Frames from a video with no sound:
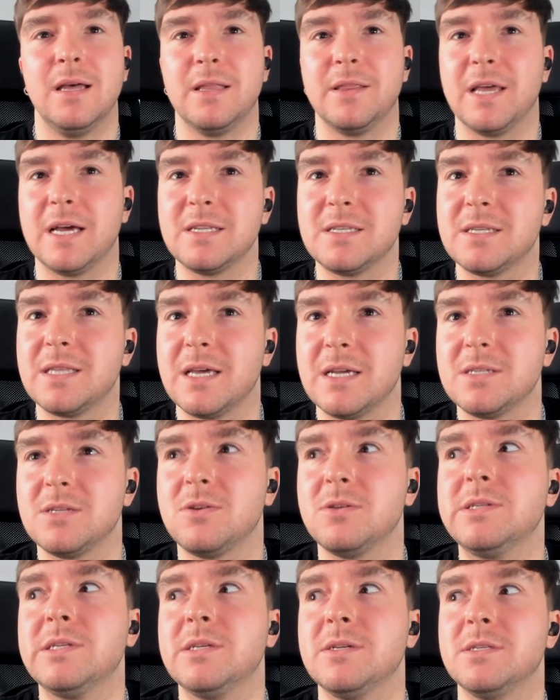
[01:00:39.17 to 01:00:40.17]
that's that's
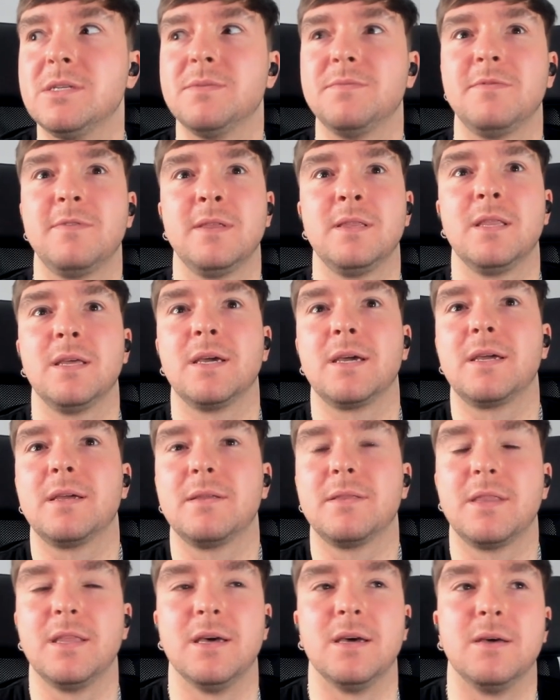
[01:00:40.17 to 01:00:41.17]
also something that
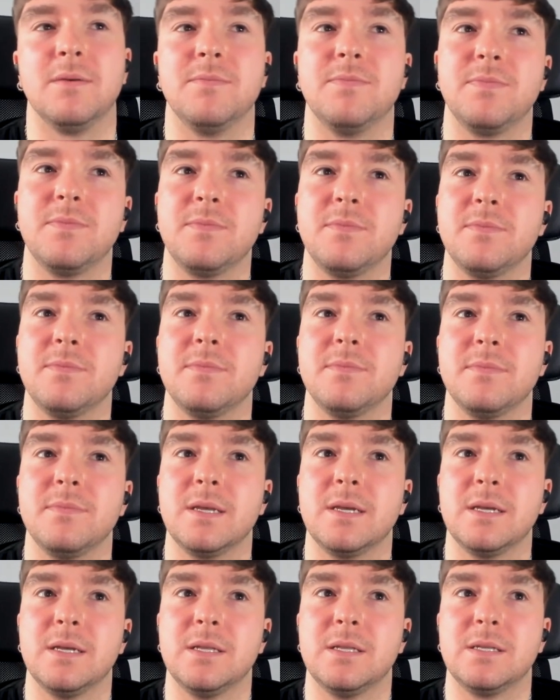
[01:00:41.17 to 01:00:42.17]
that
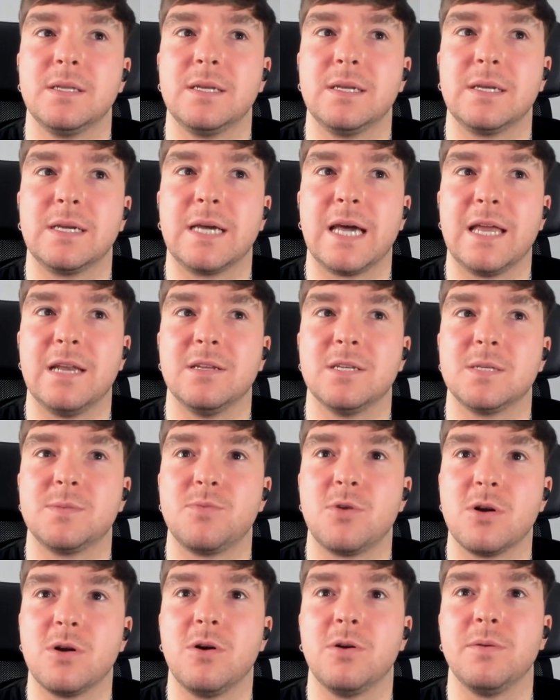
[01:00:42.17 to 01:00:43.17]
kind of
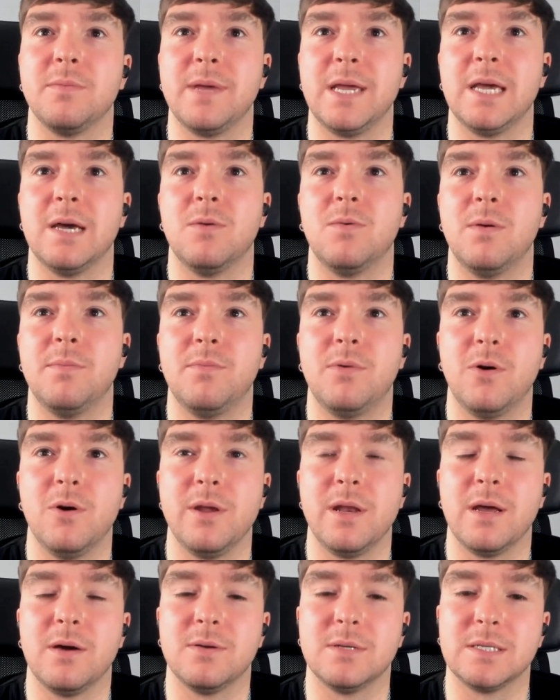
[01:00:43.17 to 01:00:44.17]
sprung on me at one
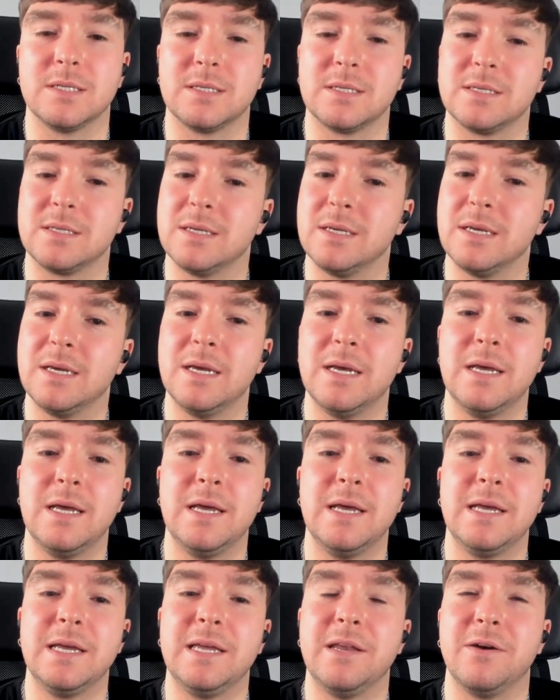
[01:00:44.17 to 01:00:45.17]
point i was
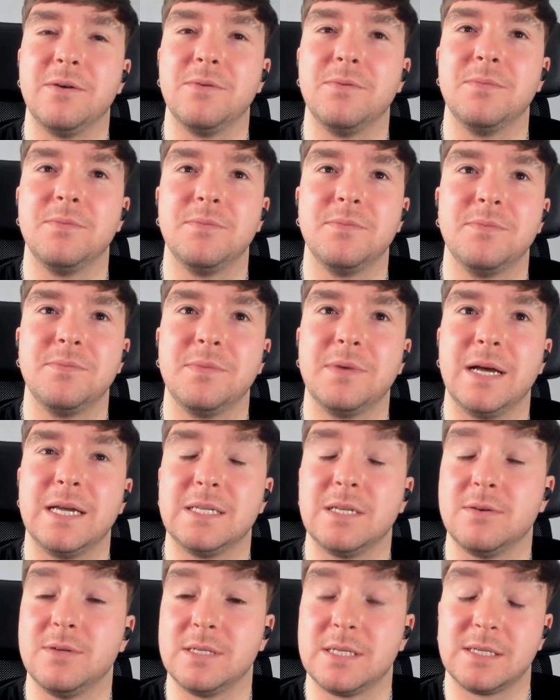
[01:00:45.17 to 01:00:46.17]
you know
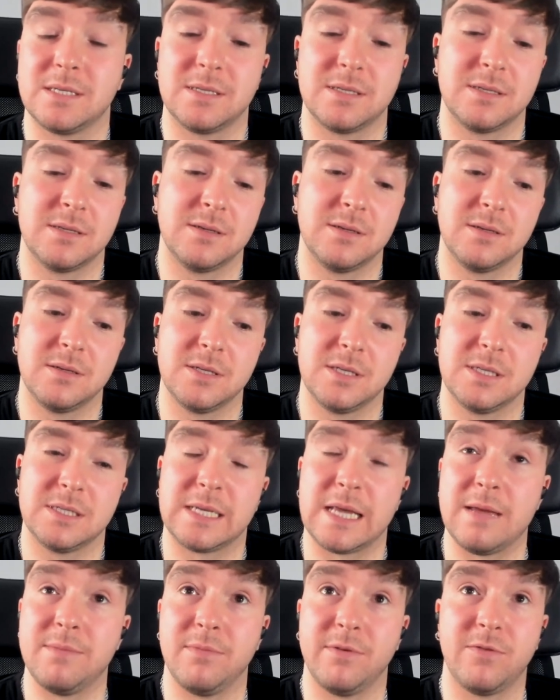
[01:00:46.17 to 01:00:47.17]
as i was
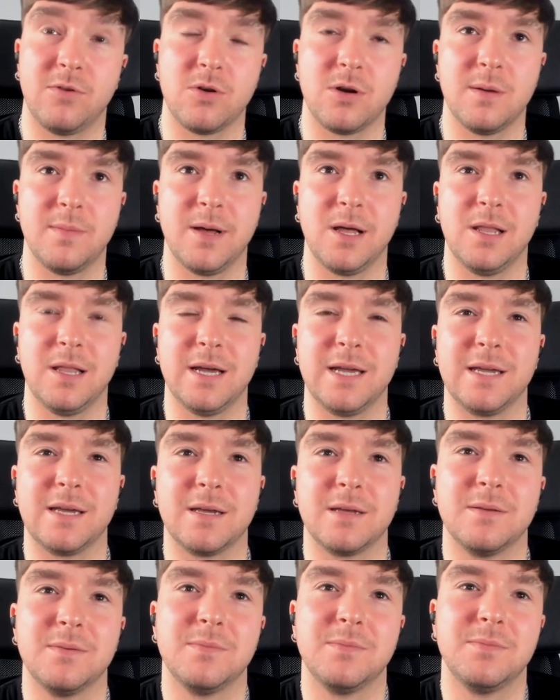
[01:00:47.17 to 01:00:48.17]
saying before about like